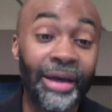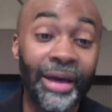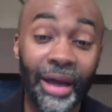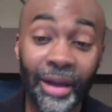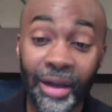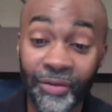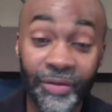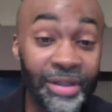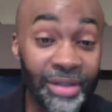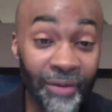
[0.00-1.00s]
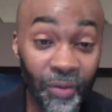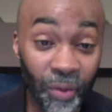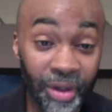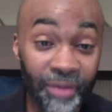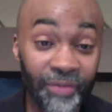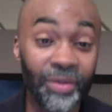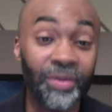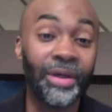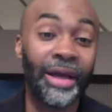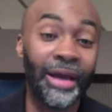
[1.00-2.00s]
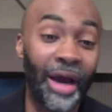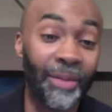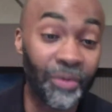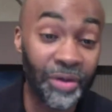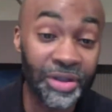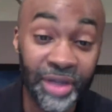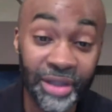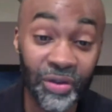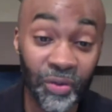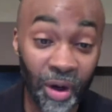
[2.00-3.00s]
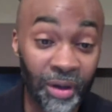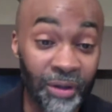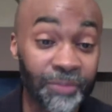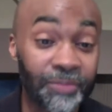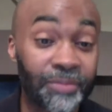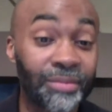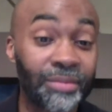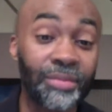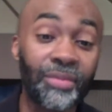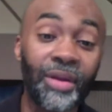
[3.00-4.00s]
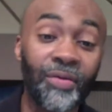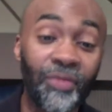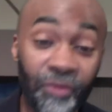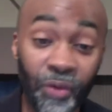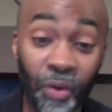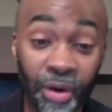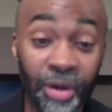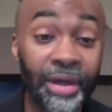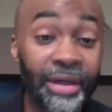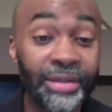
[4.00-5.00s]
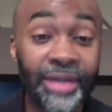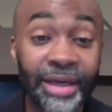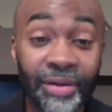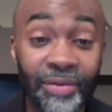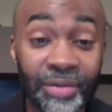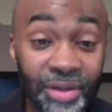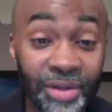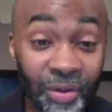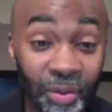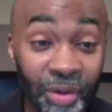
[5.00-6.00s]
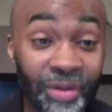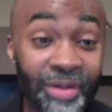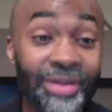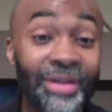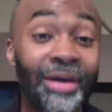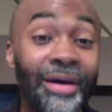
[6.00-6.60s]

And I love each and every one of you, and I appreciate you all for taking this journey with us.